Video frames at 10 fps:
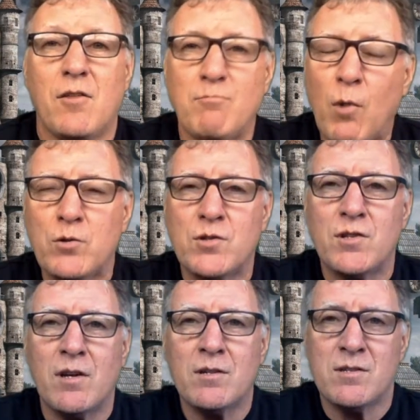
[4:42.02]

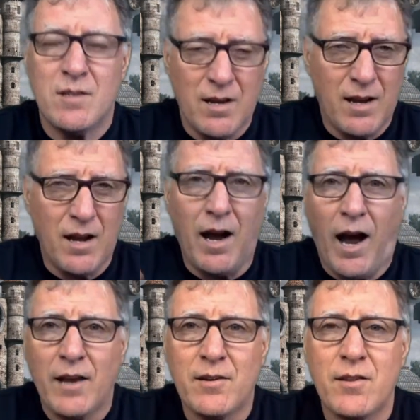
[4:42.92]
monsters uh,
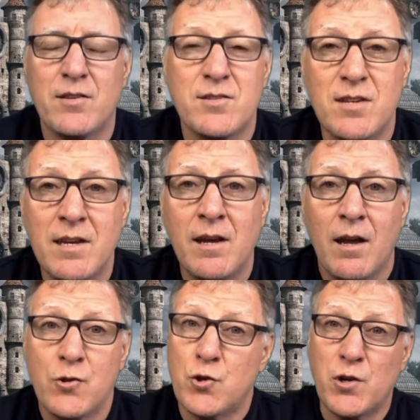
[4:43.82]
under the sea.
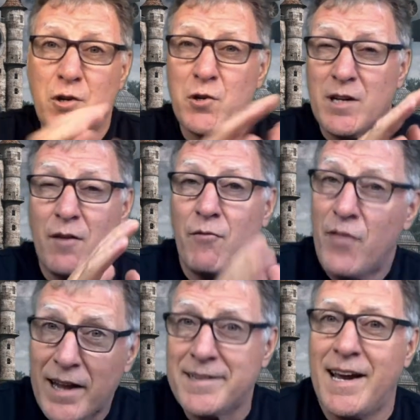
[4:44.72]
So you can have
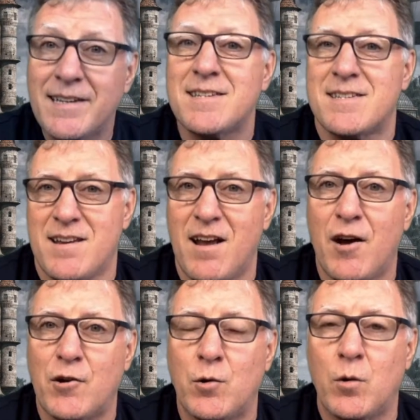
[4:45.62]
that kind of
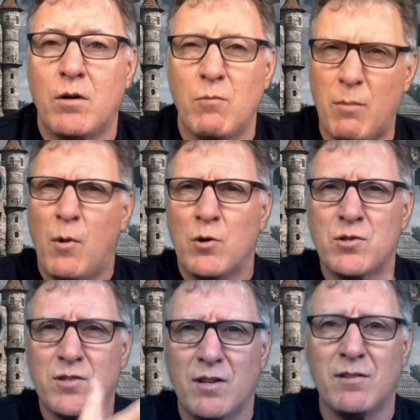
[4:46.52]
scenario. The
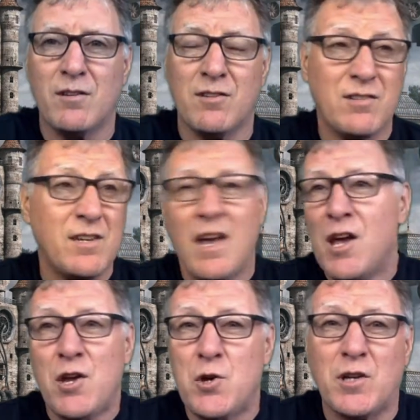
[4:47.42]
monster under the sea.
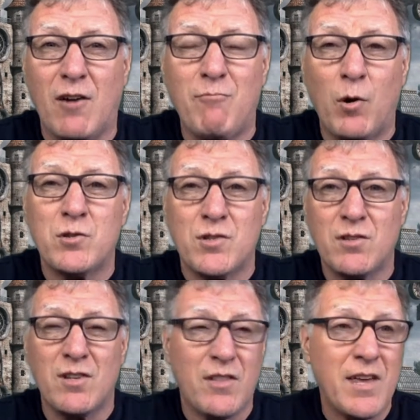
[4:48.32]
You can have
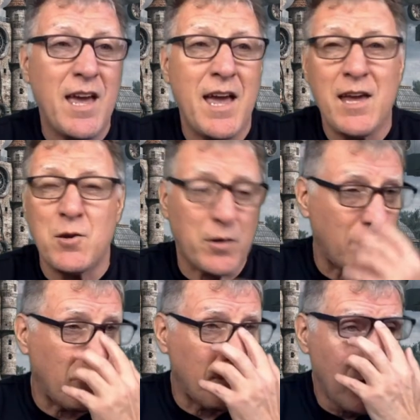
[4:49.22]
monsters in the air. You
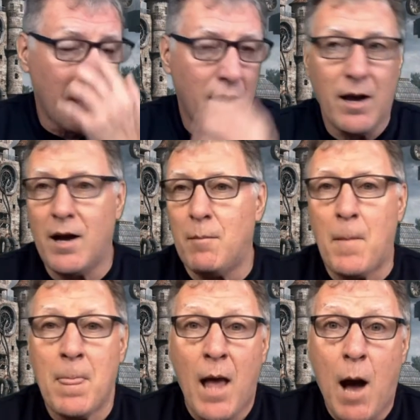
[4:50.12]
can have um,
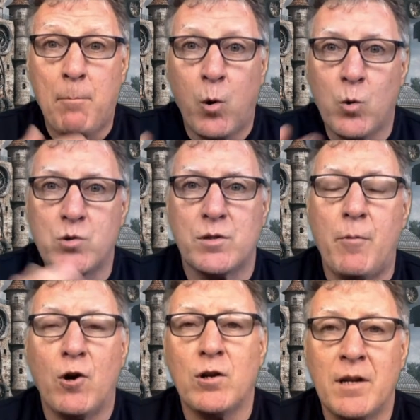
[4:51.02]
a
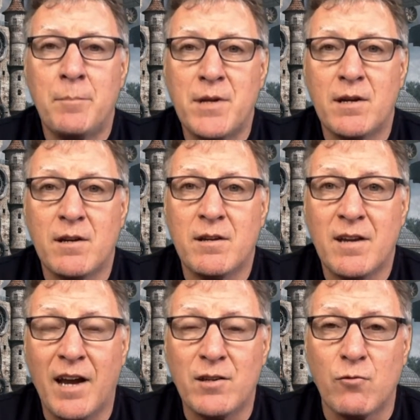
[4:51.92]
post-apocalyptic
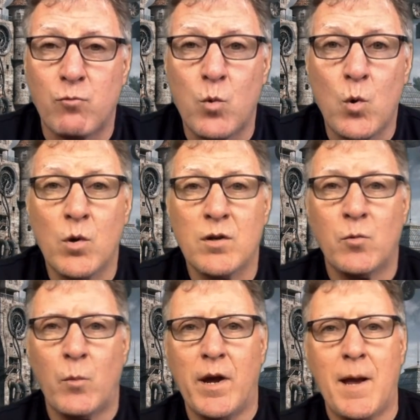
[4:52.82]
kind of world
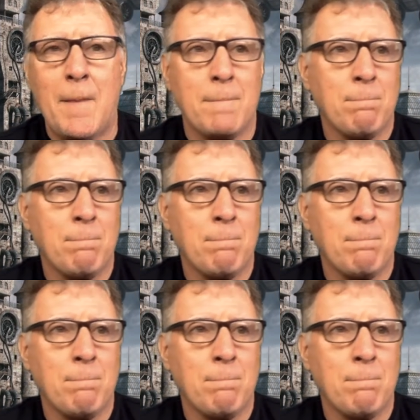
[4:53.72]
where